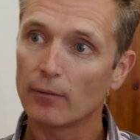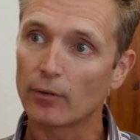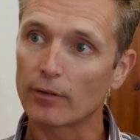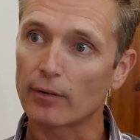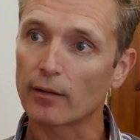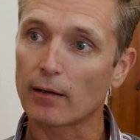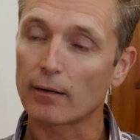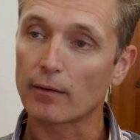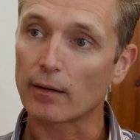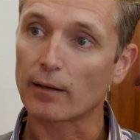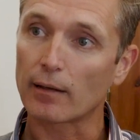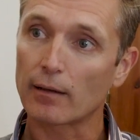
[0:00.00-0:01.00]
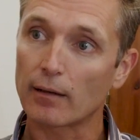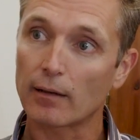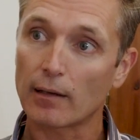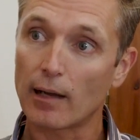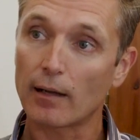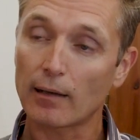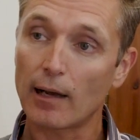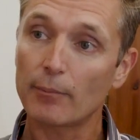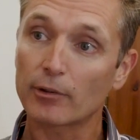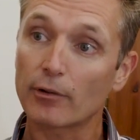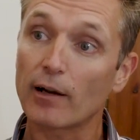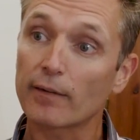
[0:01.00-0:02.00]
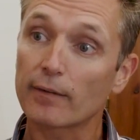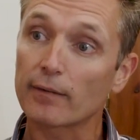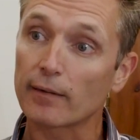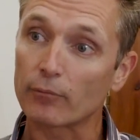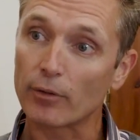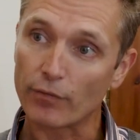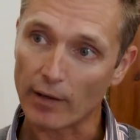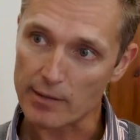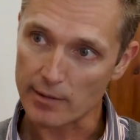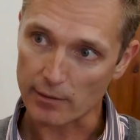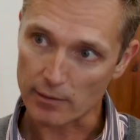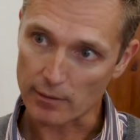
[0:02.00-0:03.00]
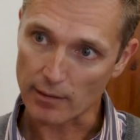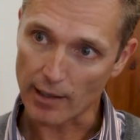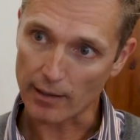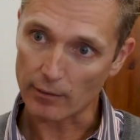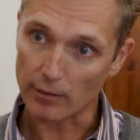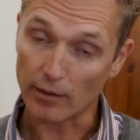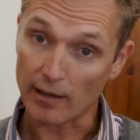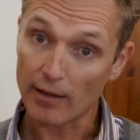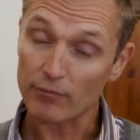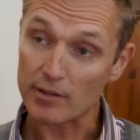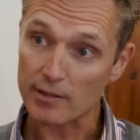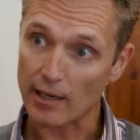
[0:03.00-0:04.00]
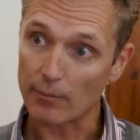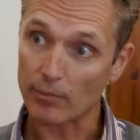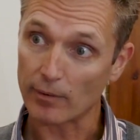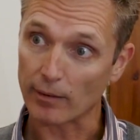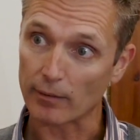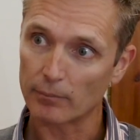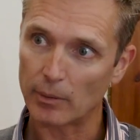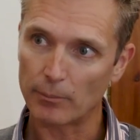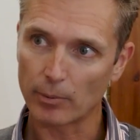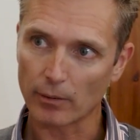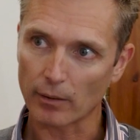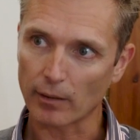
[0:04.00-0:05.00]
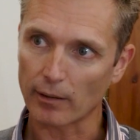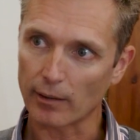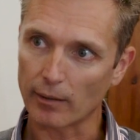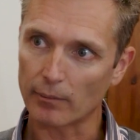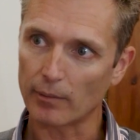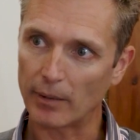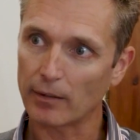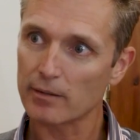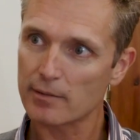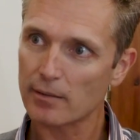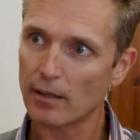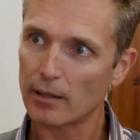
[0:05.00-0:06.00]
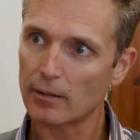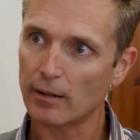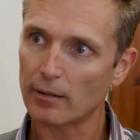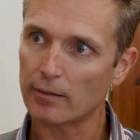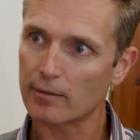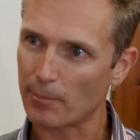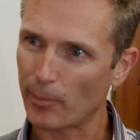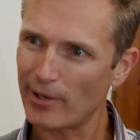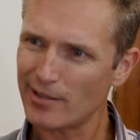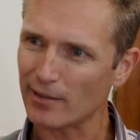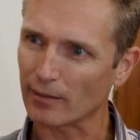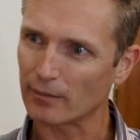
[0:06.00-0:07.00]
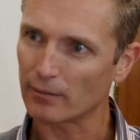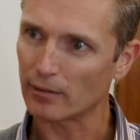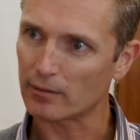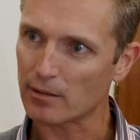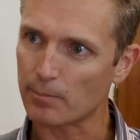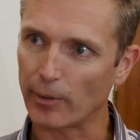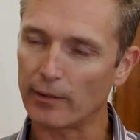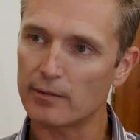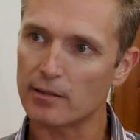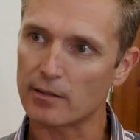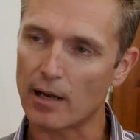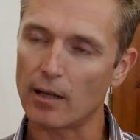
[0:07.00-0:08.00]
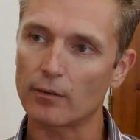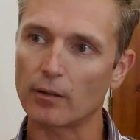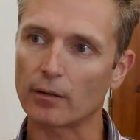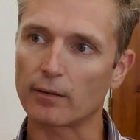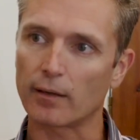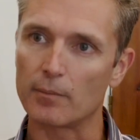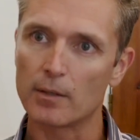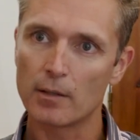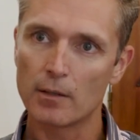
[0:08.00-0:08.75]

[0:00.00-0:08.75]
with the, the cl- climate crisis that we're facing today, you're going to have the same thing. People are going to because it, it's depressing. It yeah. just brings you down the whole yes. time.